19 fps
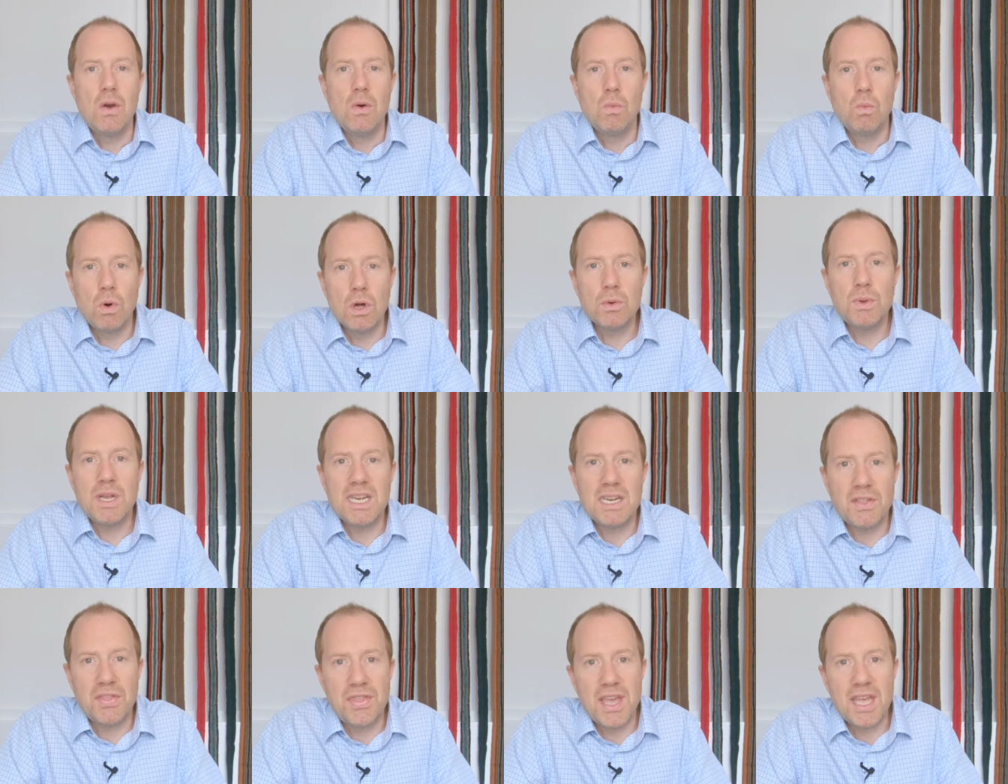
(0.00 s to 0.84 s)
One way
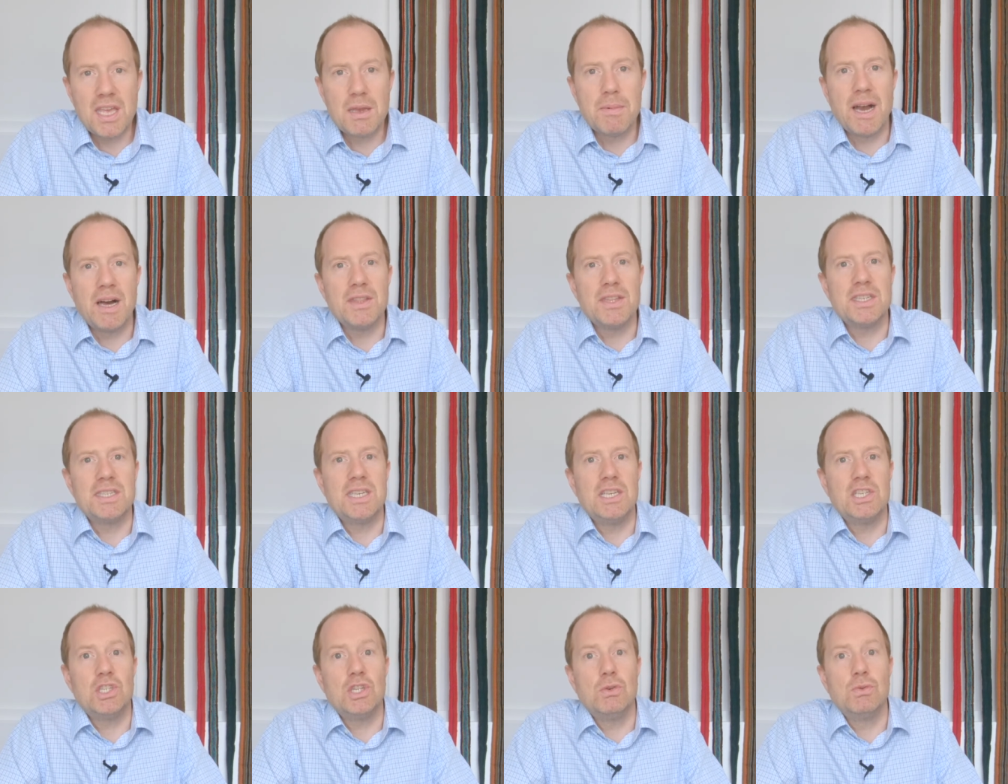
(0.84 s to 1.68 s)
to think about this
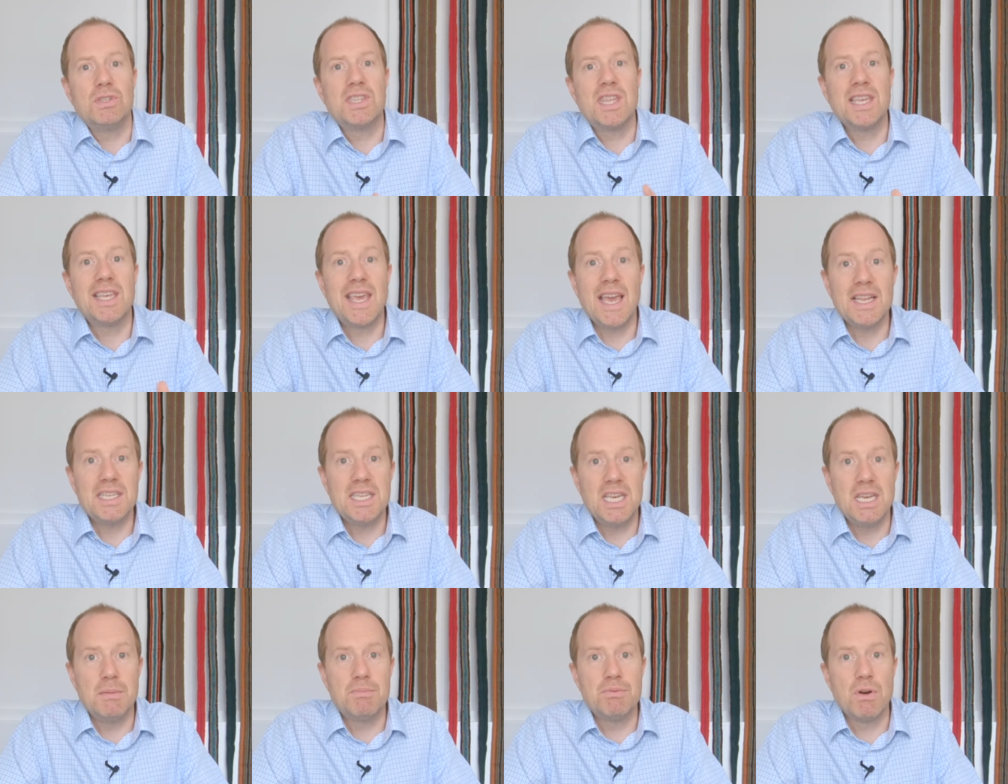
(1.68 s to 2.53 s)
issue is the
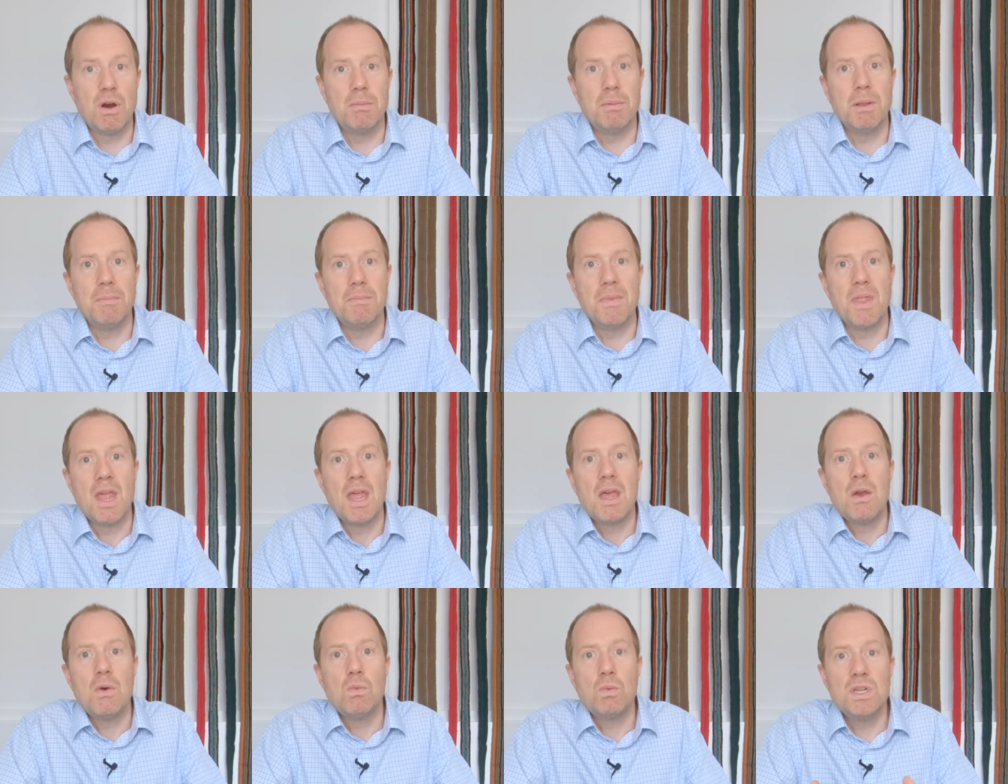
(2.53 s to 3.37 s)
Gettier problem,
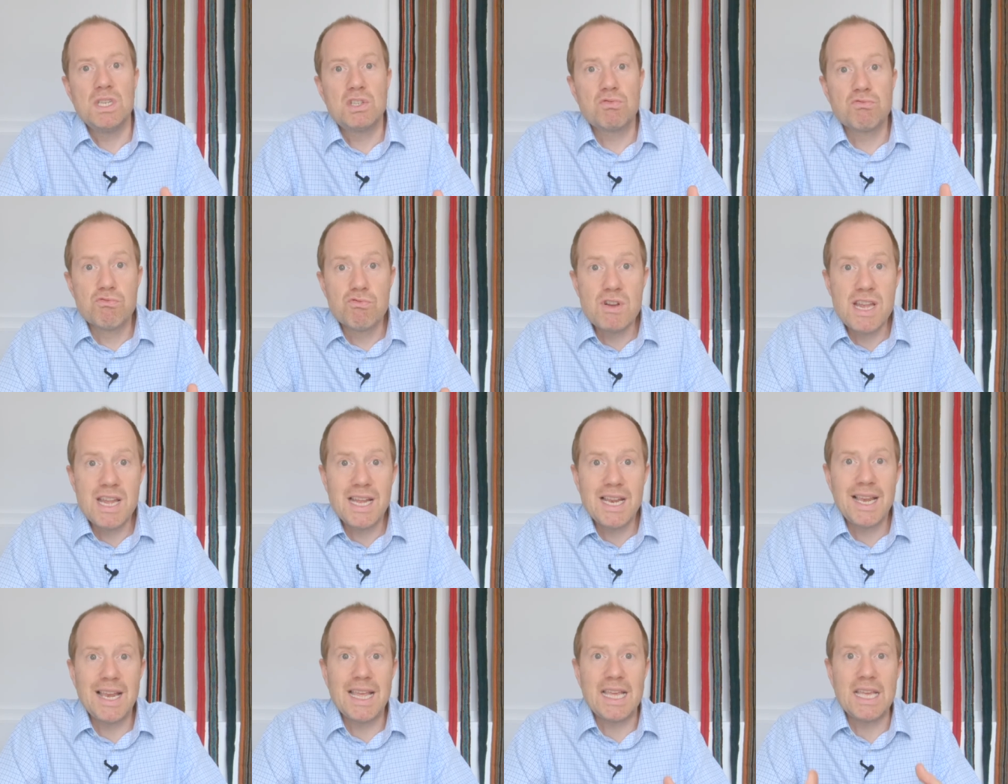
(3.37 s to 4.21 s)
which
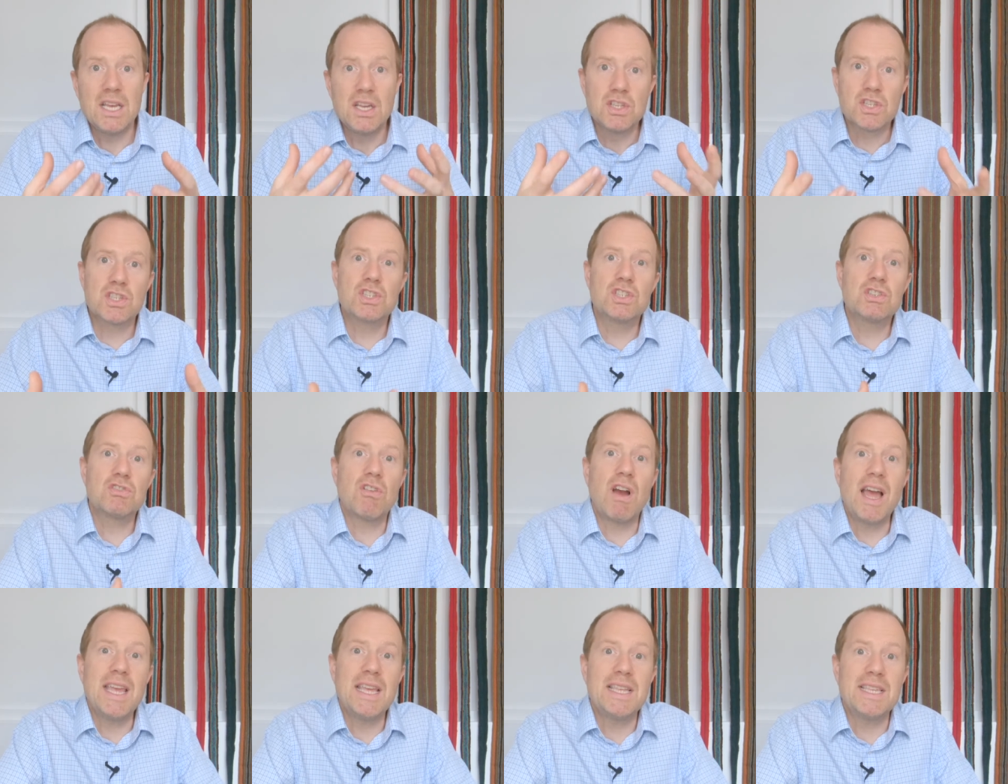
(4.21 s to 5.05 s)
really
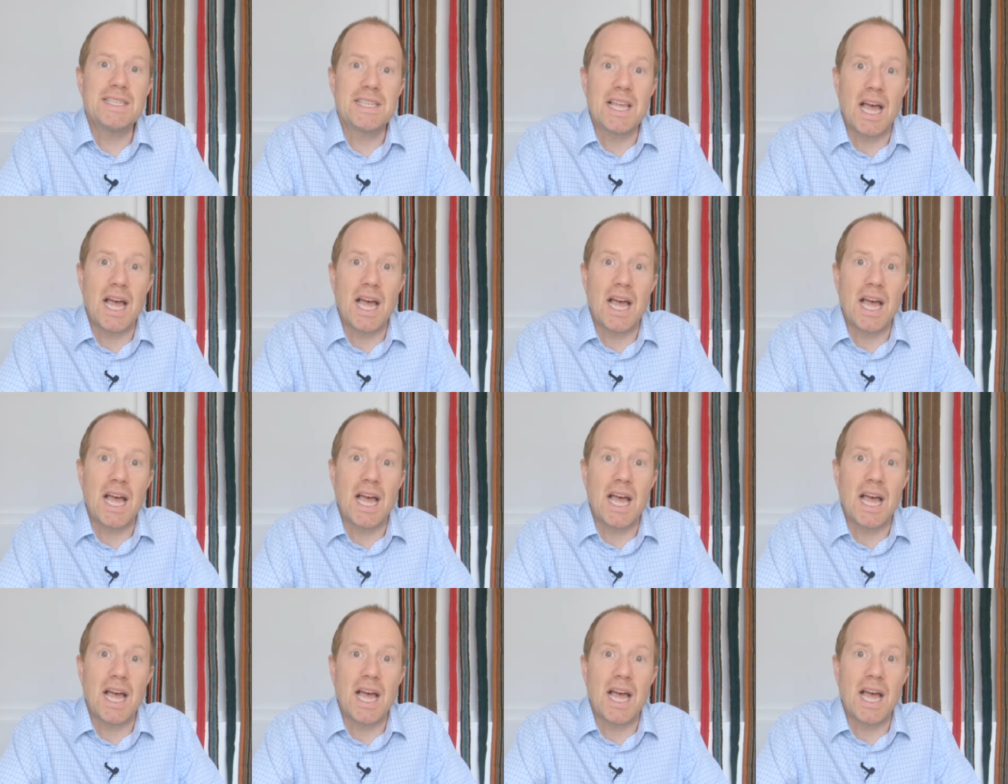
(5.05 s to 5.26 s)
strikes